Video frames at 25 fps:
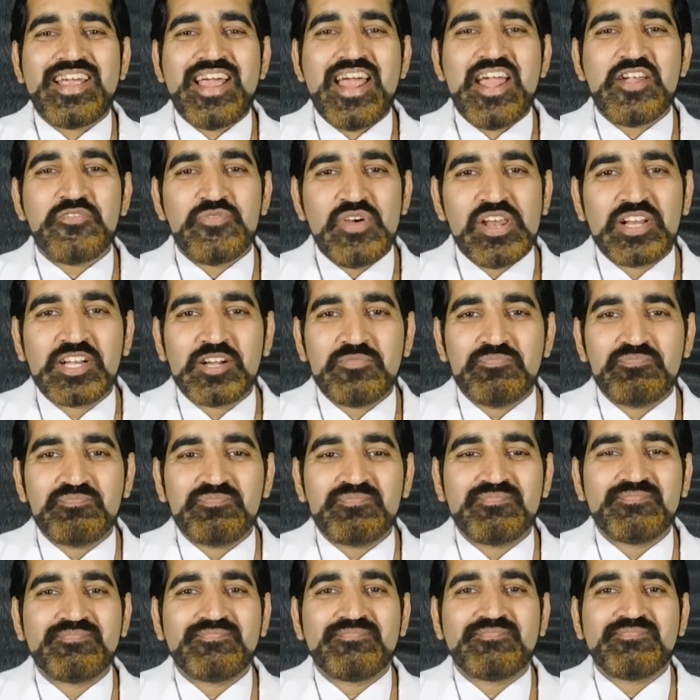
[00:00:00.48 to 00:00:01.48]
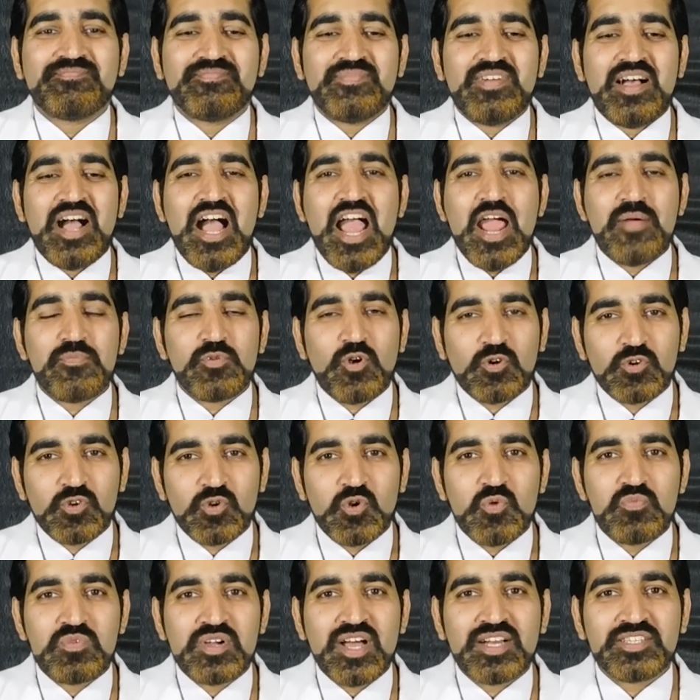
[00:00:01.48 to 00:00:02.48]
and welcome. I am Dr.
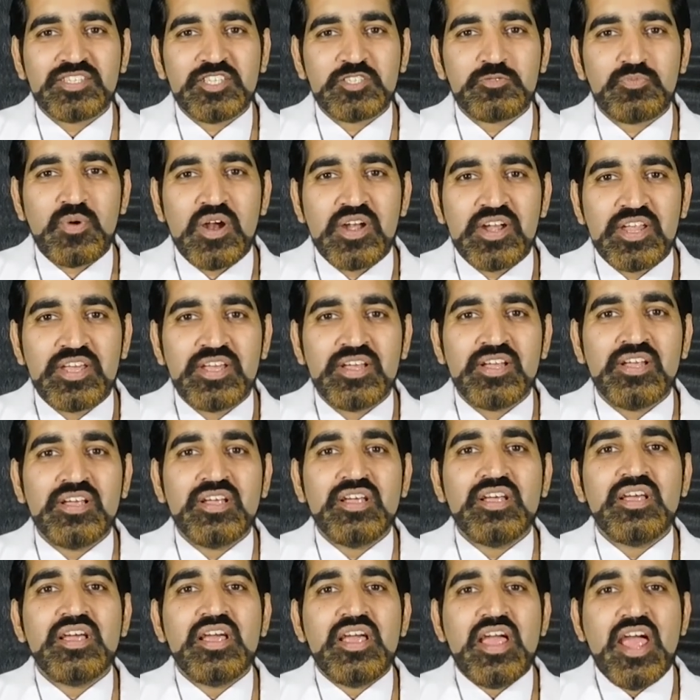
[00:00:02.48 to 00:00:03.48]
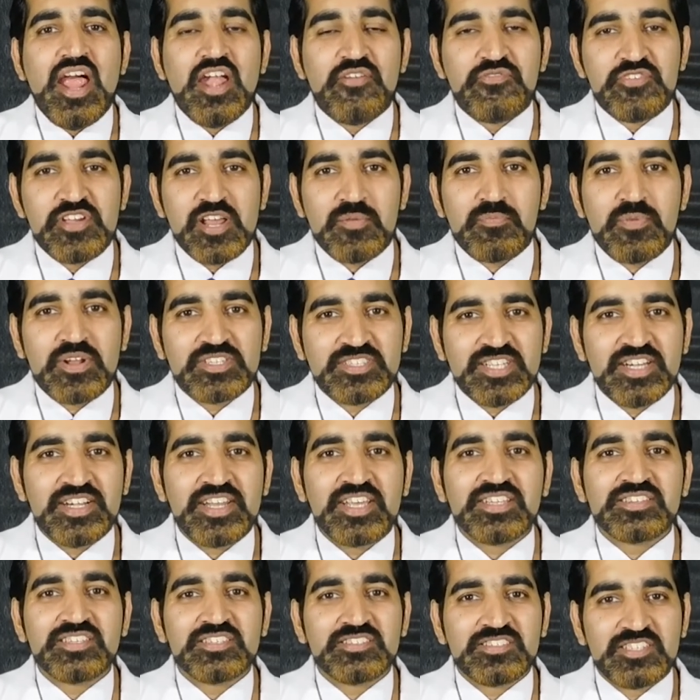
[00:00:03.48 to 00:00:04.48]
Omkar Deshpande and we are
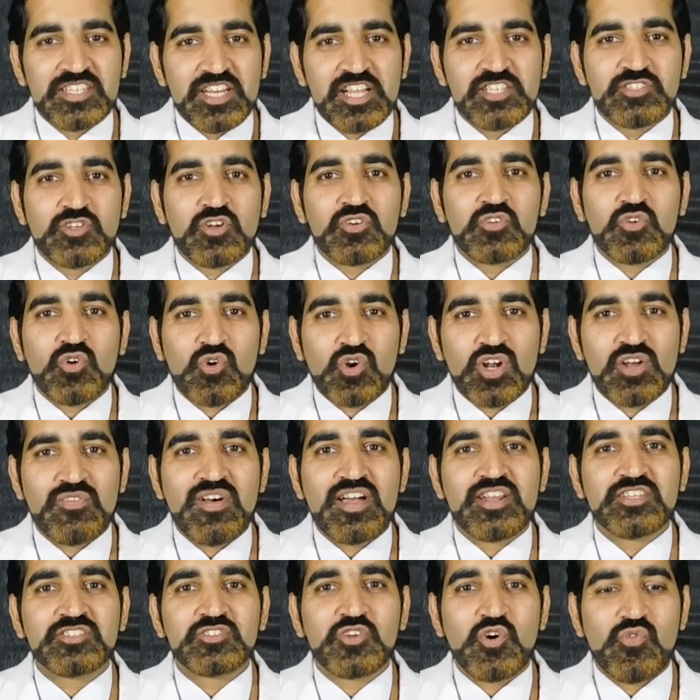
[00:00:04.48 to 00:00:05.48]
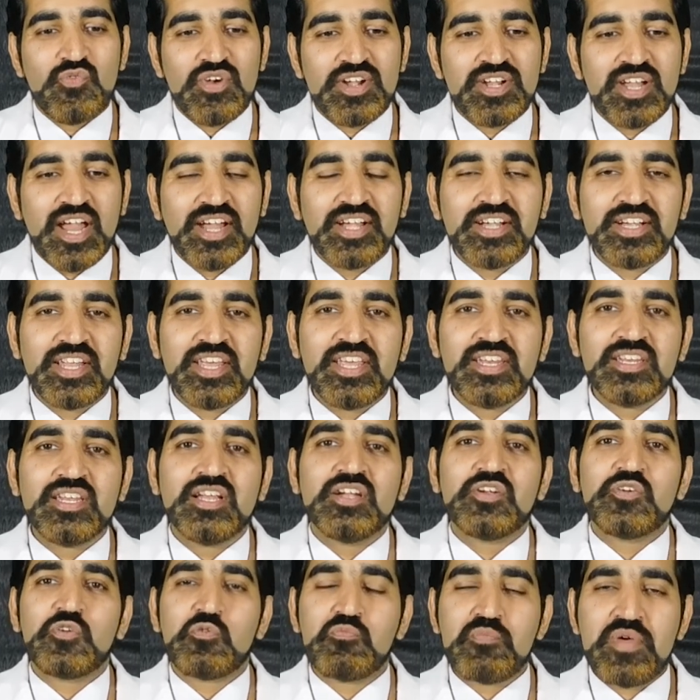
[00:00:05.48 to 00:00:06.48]
presenting this series on coronavirus COVID-19
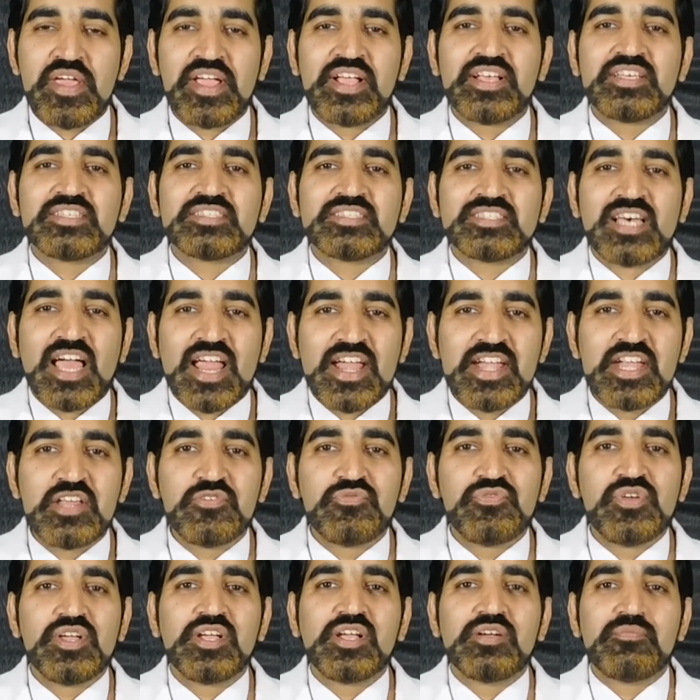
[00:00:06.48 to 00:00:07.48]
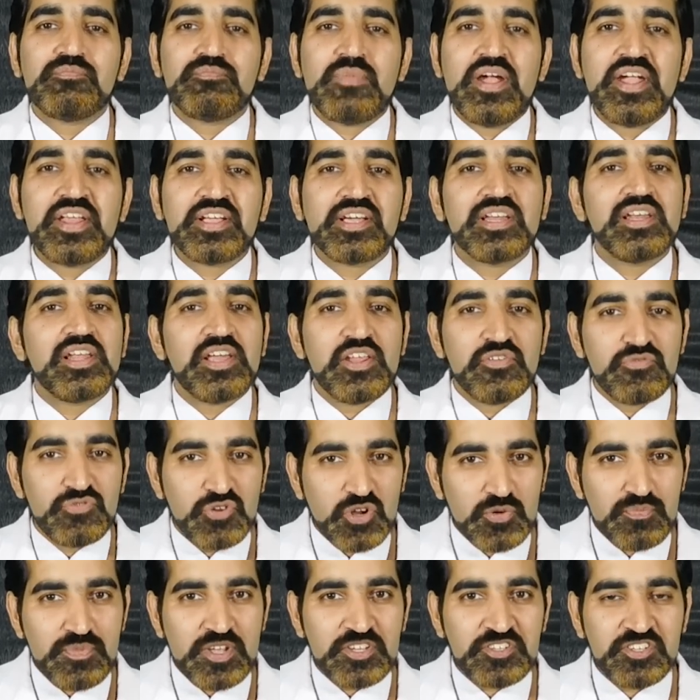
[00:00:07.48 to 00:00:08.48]
to make scientific medical
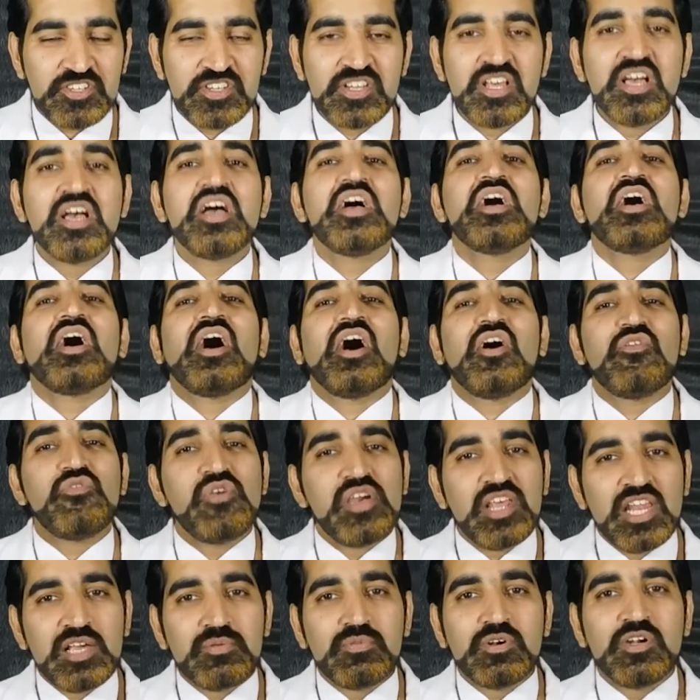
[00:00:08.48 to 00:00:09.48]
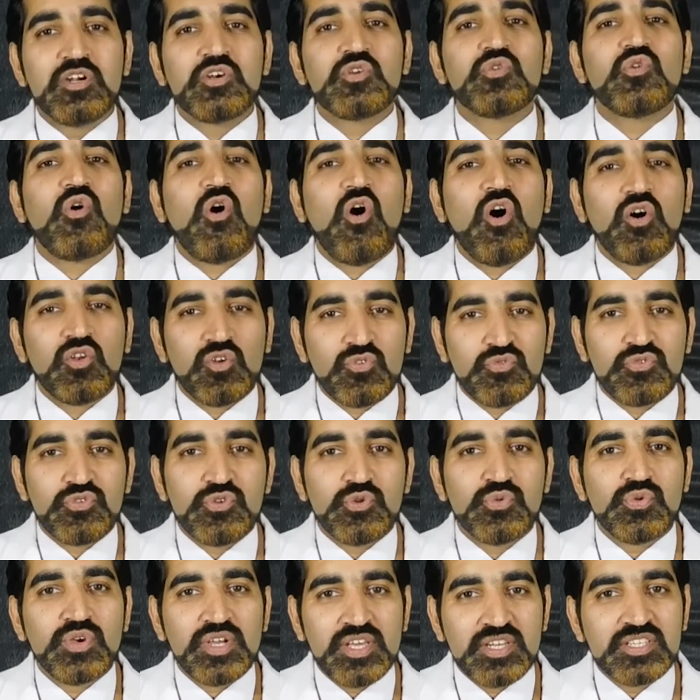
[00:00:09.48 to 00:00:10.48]
information available to all of
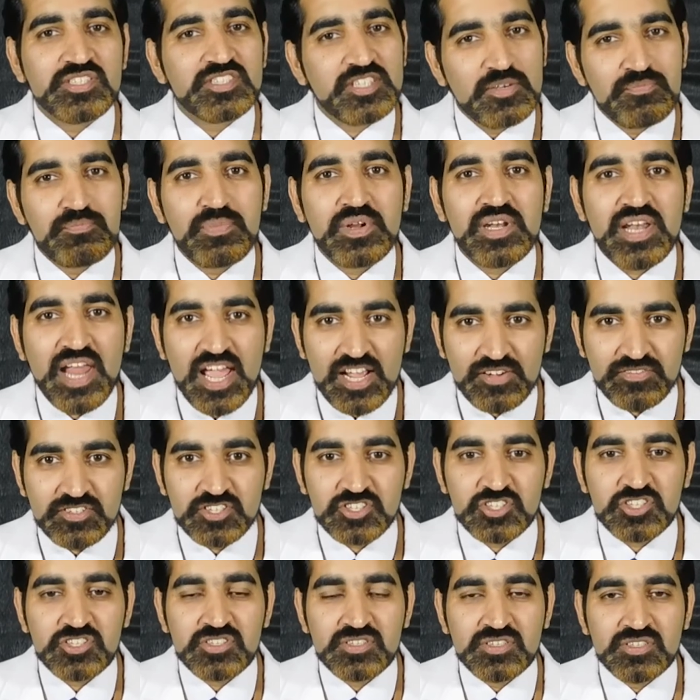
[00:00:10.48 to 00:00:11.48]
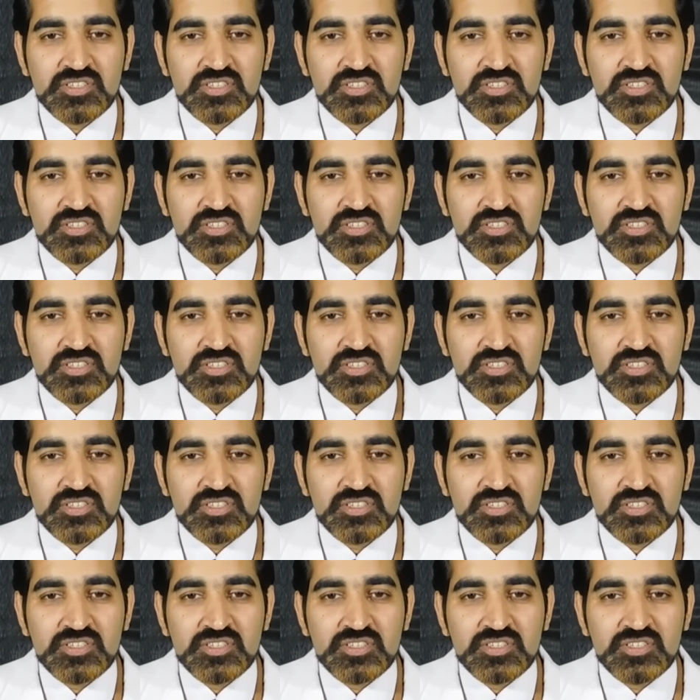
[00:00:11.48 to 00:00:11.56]
you in simple language.